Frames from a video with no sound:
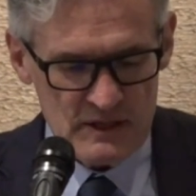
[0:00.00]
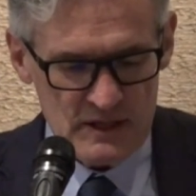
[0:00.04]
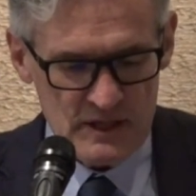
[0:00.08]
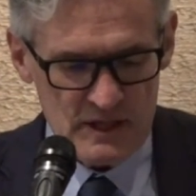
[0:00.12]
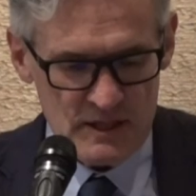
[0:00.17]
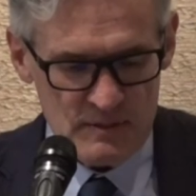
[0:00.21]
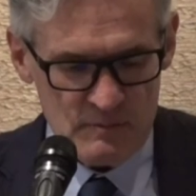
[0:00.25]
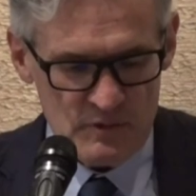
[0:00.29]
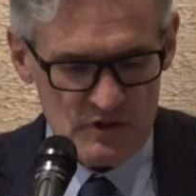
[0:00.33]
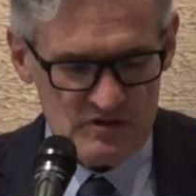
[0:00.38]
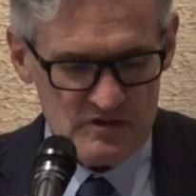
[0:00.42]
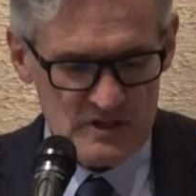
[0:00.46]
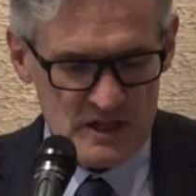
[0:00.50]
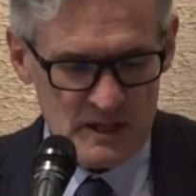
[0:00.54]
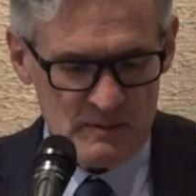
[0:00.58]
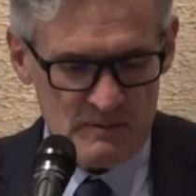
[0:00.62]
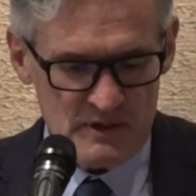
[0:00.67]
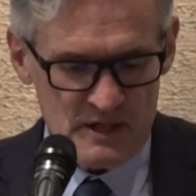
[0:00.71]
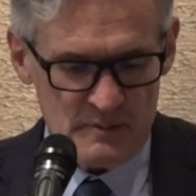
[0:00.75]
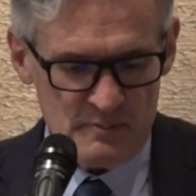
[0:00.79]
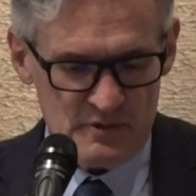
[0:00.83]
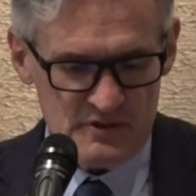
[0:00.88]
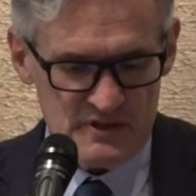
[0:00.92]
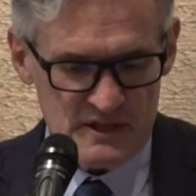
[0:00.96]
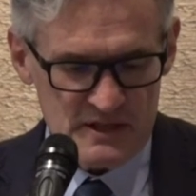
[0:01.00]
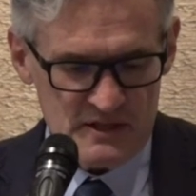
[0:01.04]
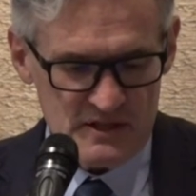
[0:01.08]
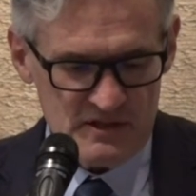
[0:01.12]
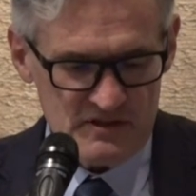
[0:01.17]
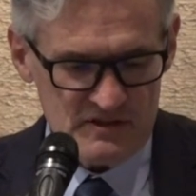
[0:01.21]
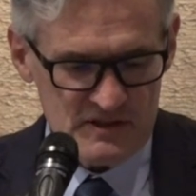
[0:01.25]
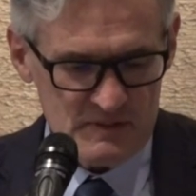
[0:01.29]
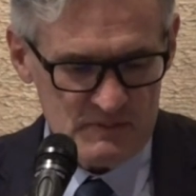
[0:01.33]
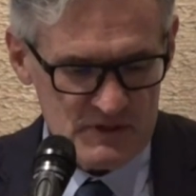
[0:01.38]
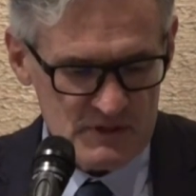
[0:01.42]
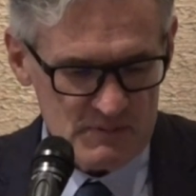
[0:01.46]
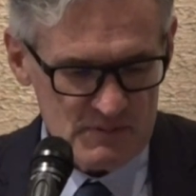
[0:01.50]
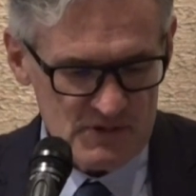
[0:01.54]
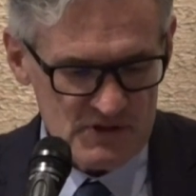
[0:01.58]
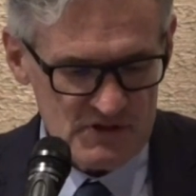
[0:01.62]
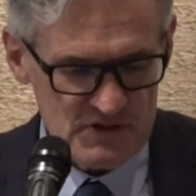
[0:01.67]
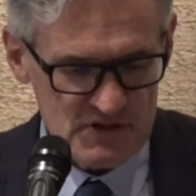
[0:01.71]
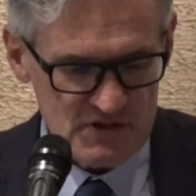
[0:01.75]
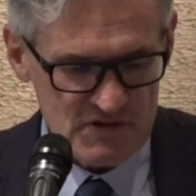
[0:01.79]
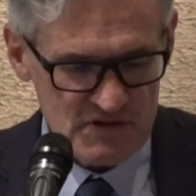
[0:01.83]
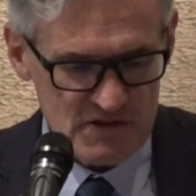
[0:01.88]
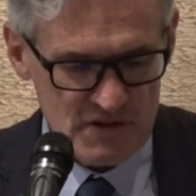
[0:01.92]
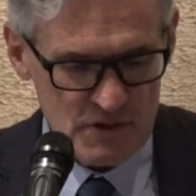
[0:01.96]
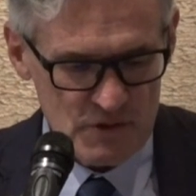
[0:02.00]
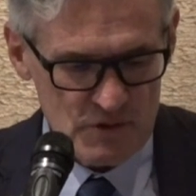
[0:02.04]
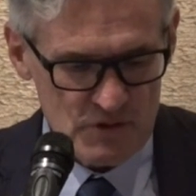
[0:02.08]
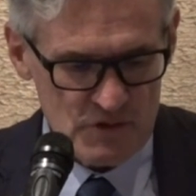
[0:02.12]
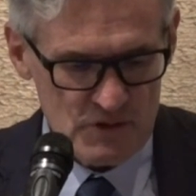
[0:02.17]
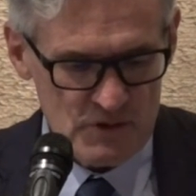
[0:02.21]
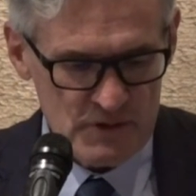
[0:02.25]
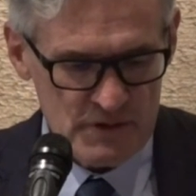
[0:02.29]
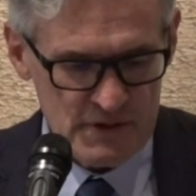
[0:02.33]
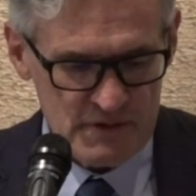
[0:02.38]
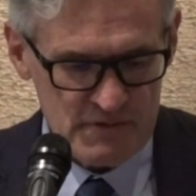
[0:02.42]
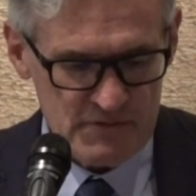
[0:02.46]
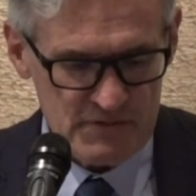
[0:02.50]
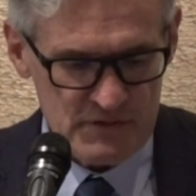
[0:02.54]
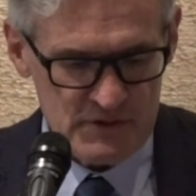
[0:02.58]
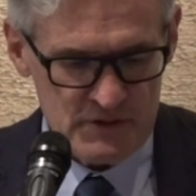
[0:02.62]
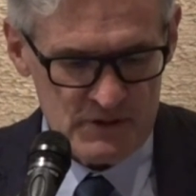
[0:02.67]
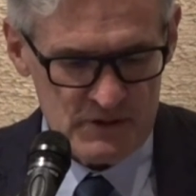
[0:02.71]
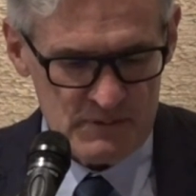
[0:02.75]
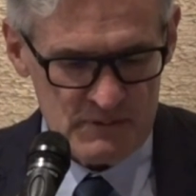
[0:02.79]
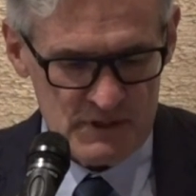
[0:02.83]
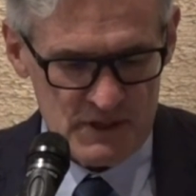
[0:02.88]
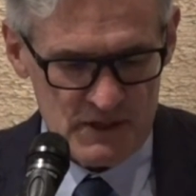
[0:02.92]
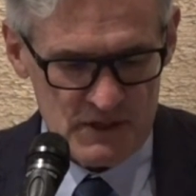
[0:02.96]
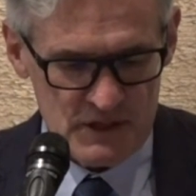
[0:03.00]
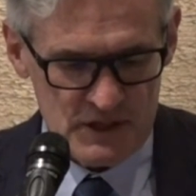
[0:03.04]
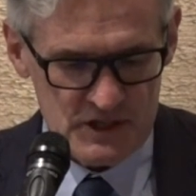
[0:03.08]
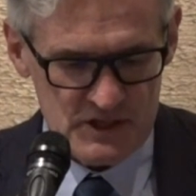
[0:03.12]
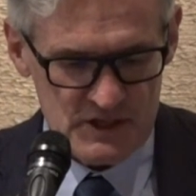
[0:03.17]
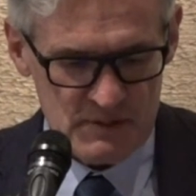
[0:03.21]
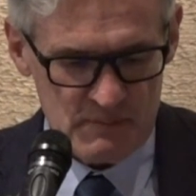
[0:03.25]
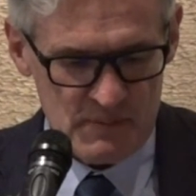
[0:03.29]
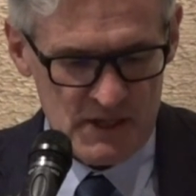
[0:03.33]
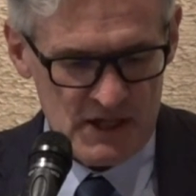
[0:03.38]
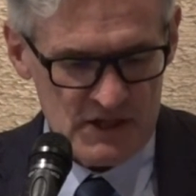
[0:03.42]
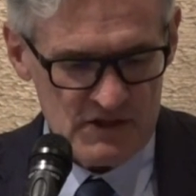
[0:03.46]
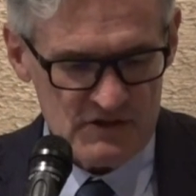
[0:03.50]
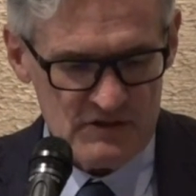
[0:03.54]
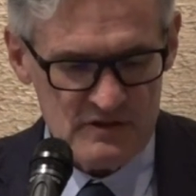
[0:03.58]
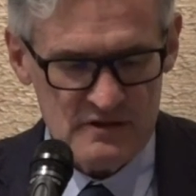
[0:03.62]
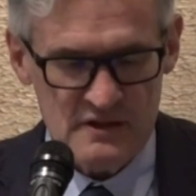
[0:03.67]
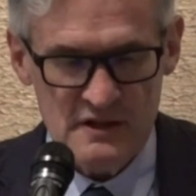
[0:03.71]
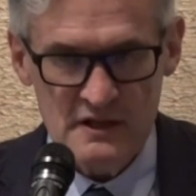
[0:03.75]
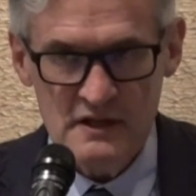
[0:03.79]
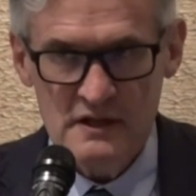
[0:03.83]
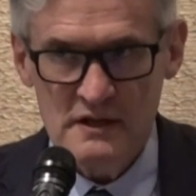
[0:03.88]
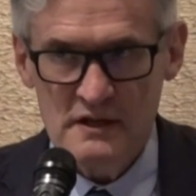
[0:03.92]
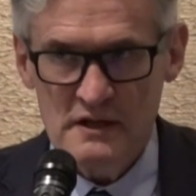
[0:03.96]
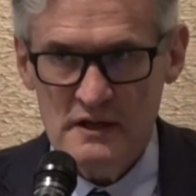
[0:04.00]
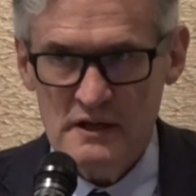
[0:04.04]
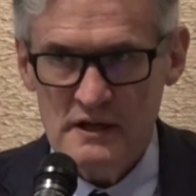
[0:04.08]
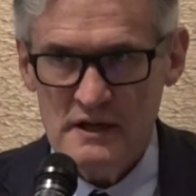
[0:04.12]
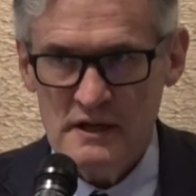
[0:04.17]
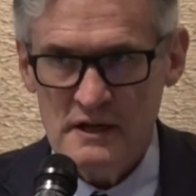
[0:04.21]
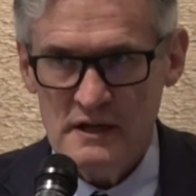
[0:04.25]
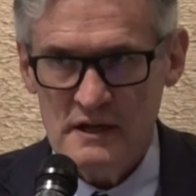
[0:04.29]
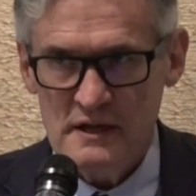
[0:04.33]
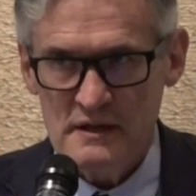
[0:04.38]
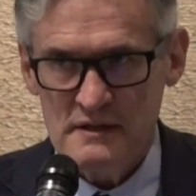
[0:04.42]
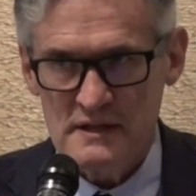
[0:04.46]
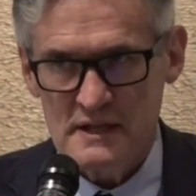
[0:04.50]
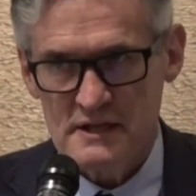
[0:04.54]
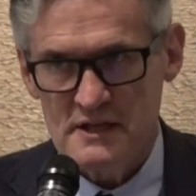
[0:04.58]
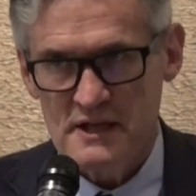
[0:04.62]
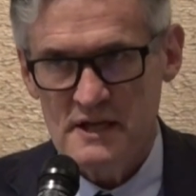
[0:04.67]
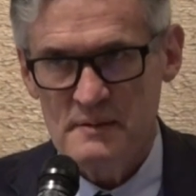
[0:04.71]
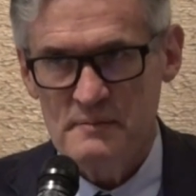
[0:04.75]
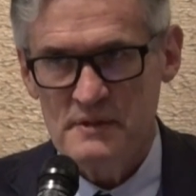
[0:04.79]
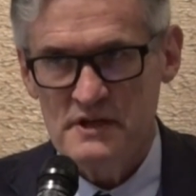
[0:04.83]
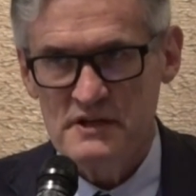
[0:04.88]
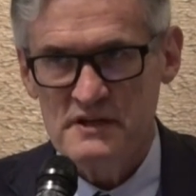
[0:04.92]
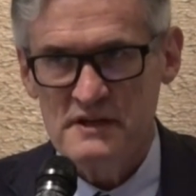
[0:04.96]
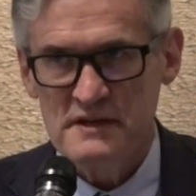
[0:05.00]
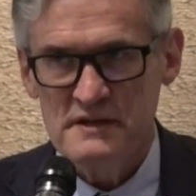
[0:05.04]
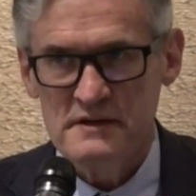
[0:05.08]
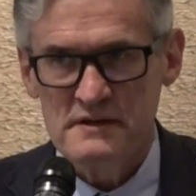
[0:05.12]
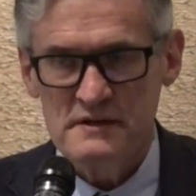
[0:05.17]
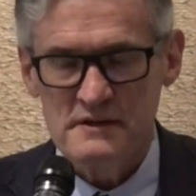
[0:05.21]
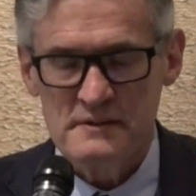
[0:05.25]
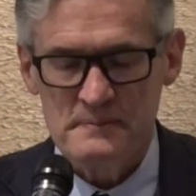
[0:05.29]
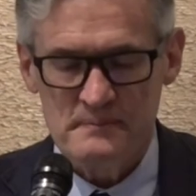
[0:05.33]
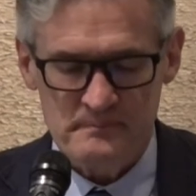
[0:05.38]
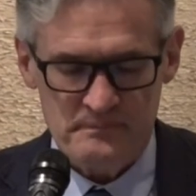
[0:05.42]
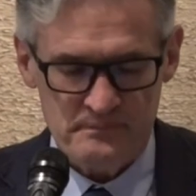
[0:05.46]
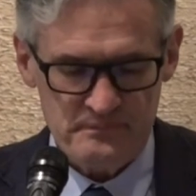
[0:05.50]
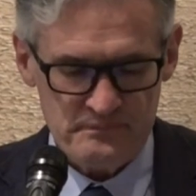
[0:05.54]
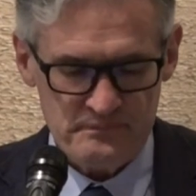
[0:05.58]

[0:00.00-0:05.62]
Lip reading: and most commonly presenting symptom is a slow-growing, firm, enlarging mass that can be tender.